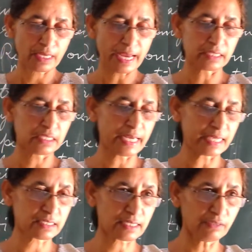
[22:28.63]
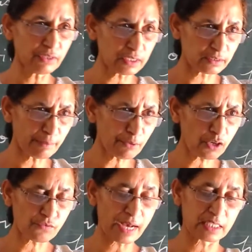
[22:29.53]
and he has covered a number
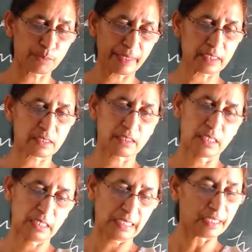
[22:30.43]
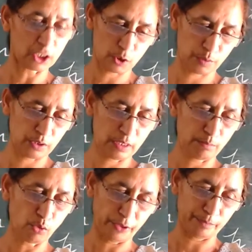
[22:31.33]
of aspects in his
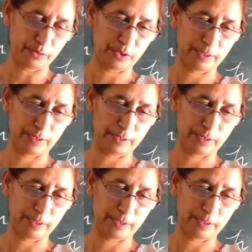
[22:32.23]
poems.